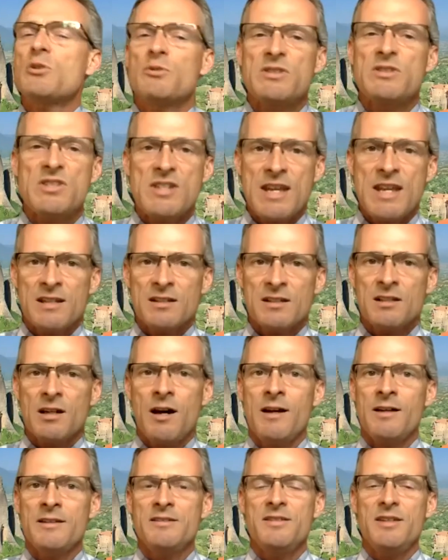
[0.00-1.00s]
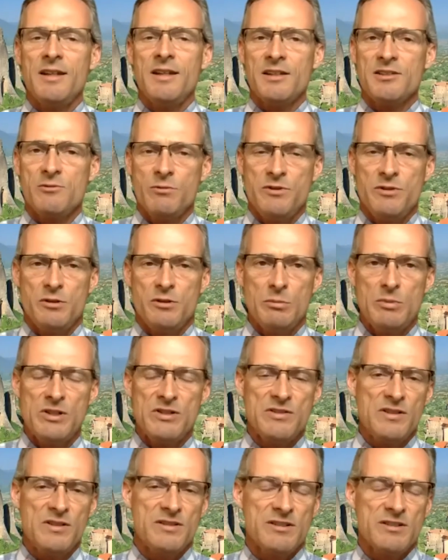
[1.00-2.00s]
stay in context with your
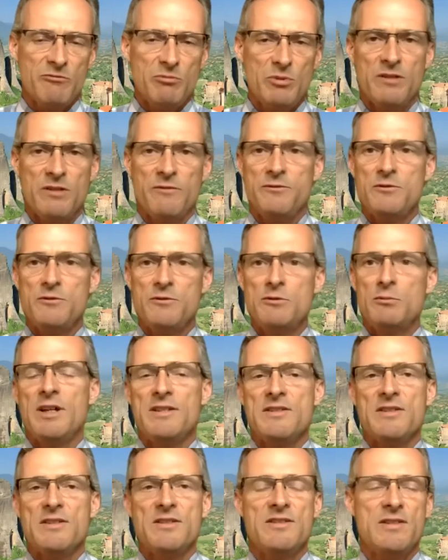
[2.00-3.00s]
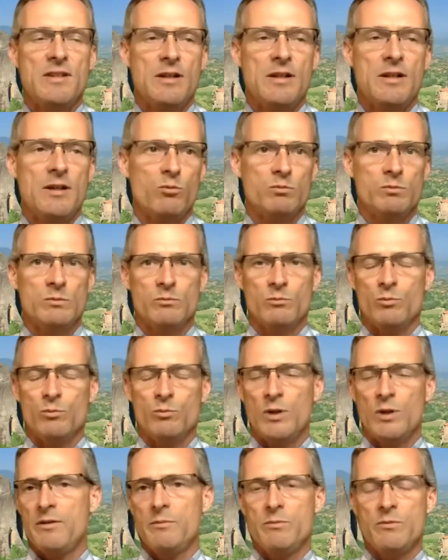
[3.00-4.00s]
business. I've been a few places that
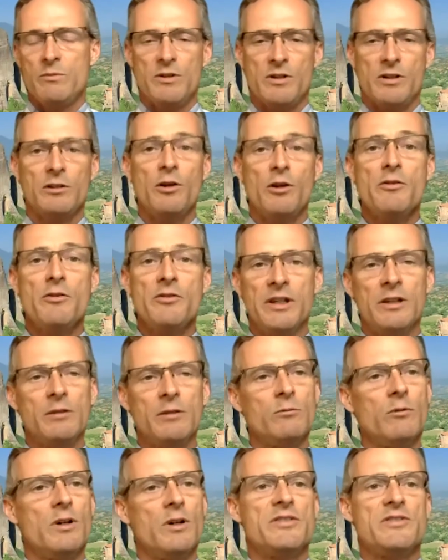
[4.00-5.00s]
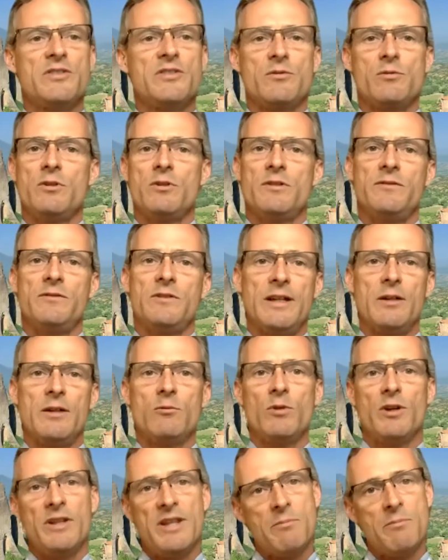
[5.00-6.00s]
where the clothing was sort of like
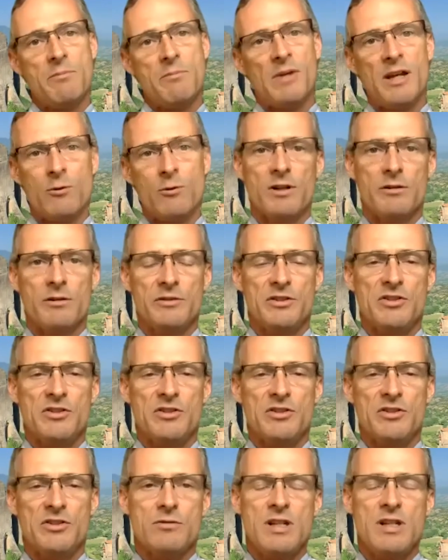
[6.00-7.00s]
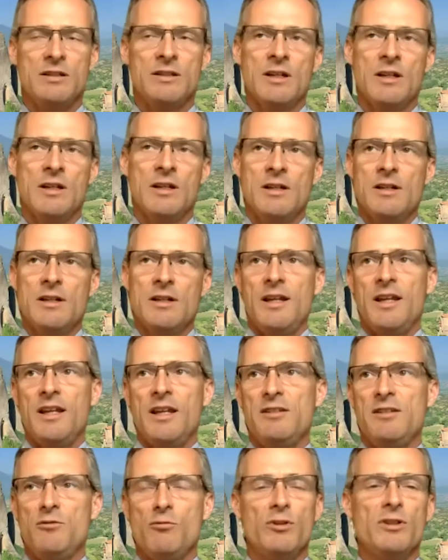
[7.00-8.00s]
what they might wear on the street,
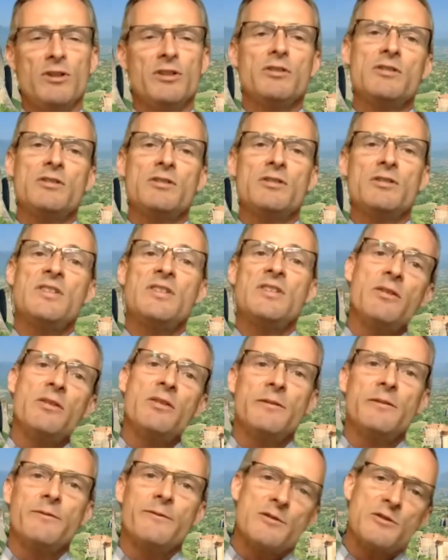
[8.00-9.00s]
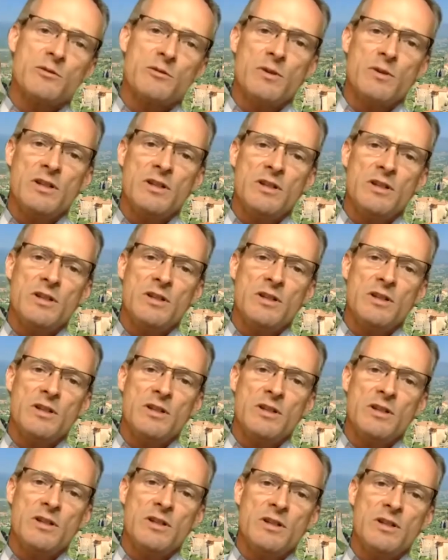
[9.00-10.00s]
and you really couldn't tell the difference between the
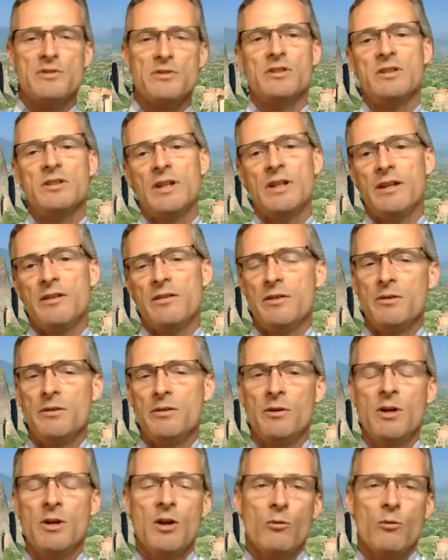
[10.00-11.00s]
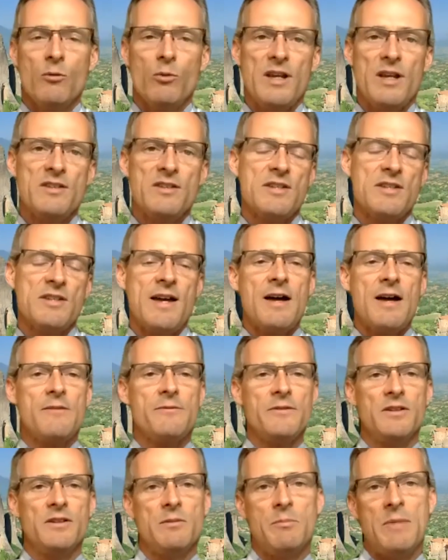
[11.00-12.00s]
bus person and the wait staff
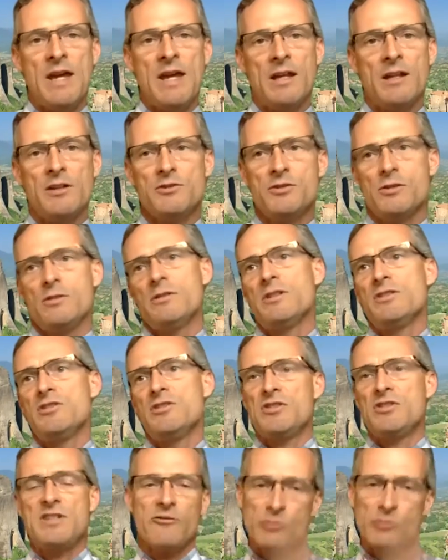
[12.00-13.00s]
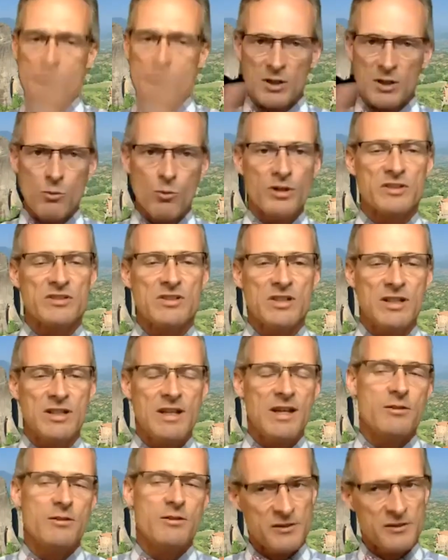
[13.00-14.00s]
and the manager, and just everybody worked
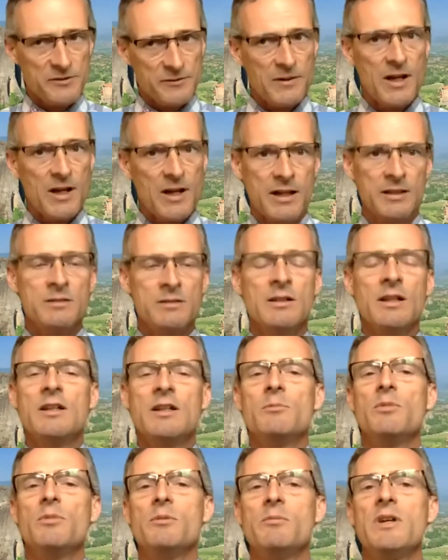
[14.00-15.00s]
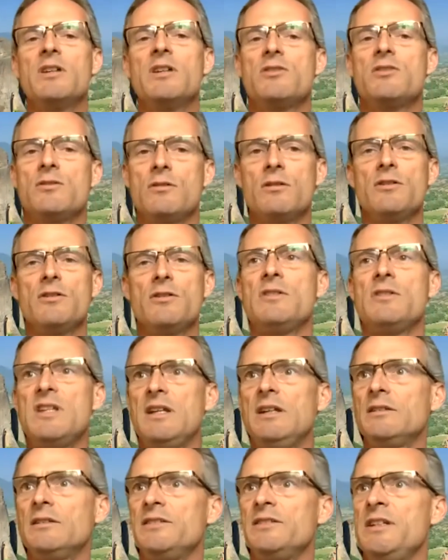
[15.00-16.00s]
together. And that's fine, but make sure you're
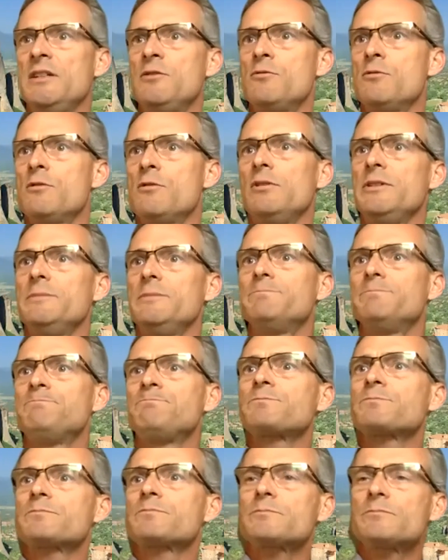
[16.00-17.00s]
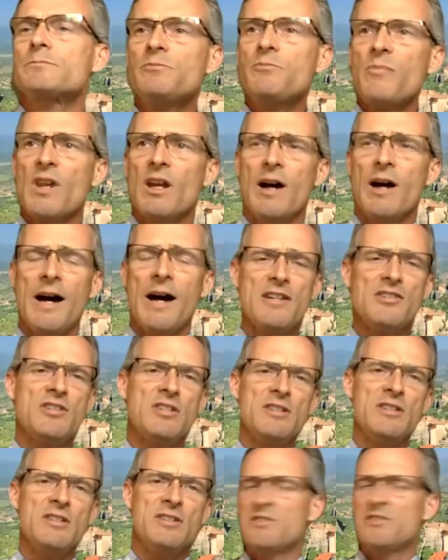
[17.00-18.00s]
neat, clean, and orderly.
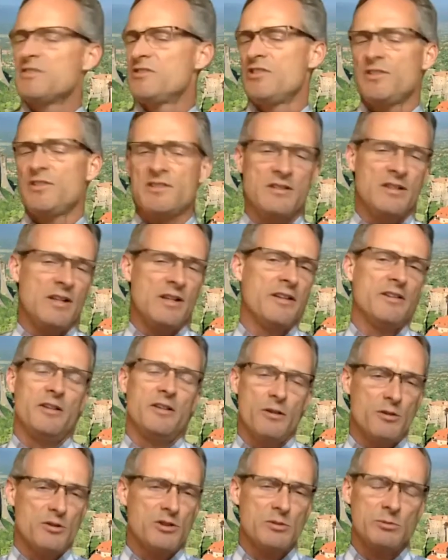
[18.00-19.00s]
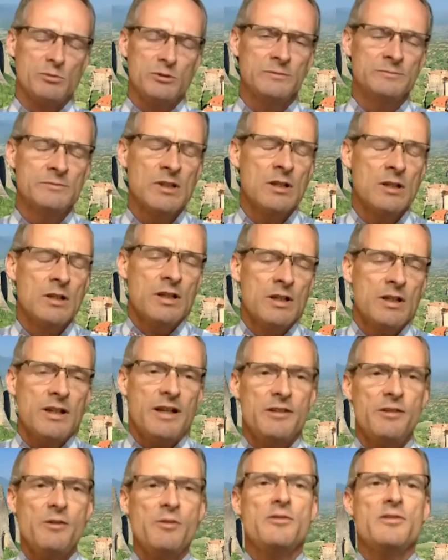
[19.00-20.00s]
Hygiene is just a non-negotiable.
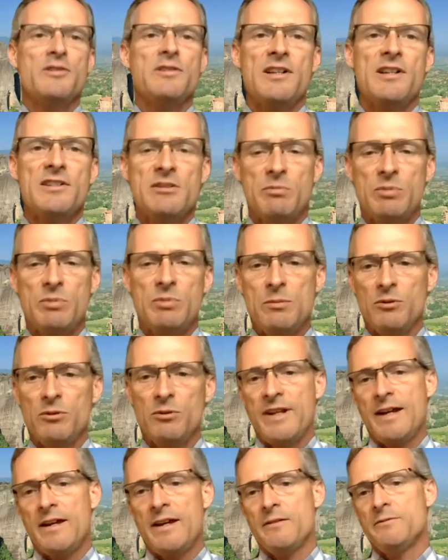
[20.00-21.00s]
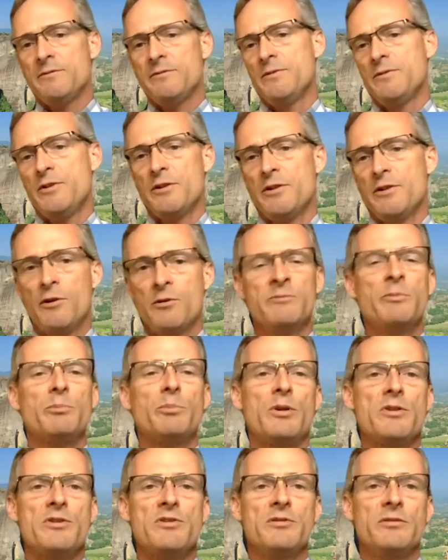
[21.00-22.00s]
I know there's lots of people that have their own
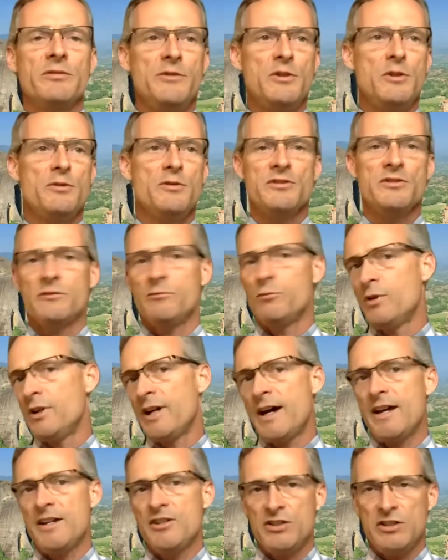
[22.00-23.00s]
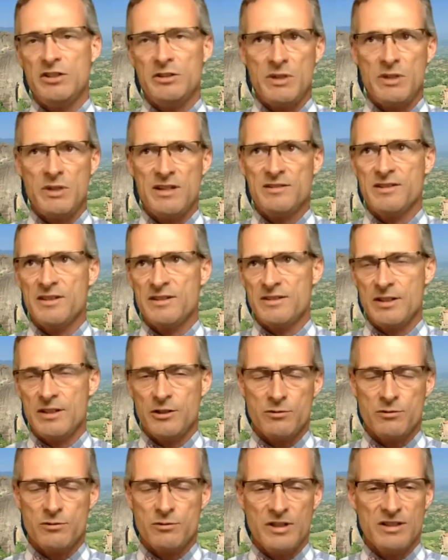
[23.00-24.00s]
personal views of what hygiene means, et
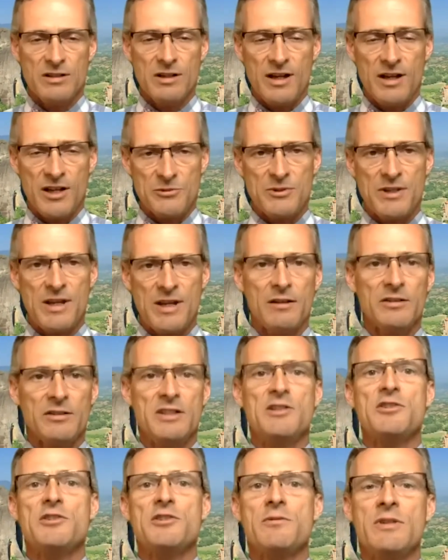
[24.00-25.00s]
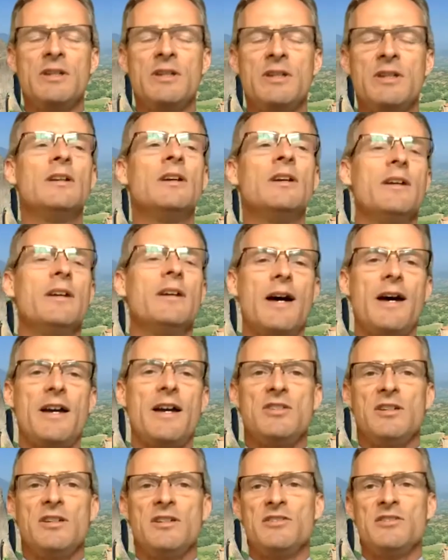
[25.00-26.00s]
cetera, in the hospitality industry.
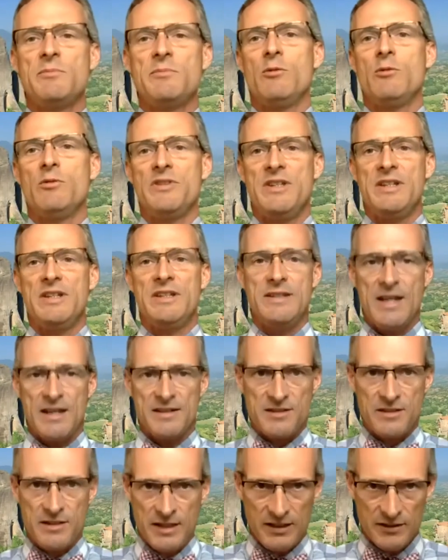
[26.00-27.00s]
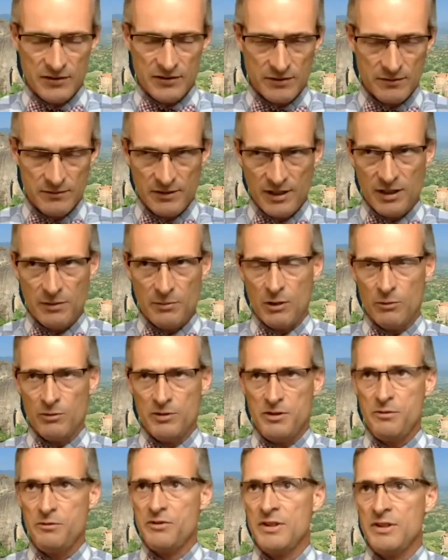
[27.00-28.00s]
Hygiene is about what the guest thinks, not about what
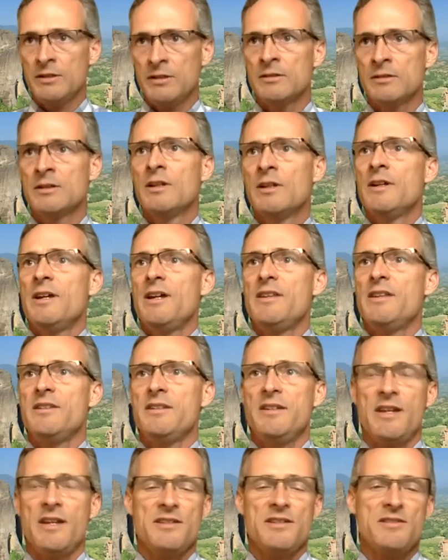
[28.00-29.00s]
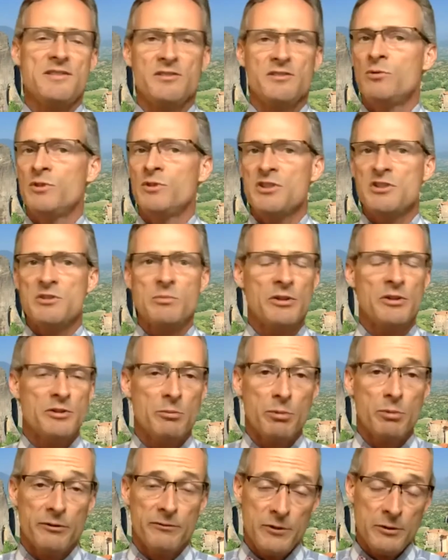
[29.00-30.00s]
you think. And the guest doesn't want to smell your
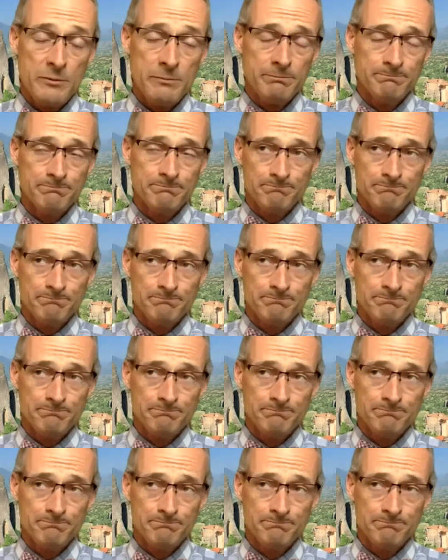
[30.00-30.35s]
perfume,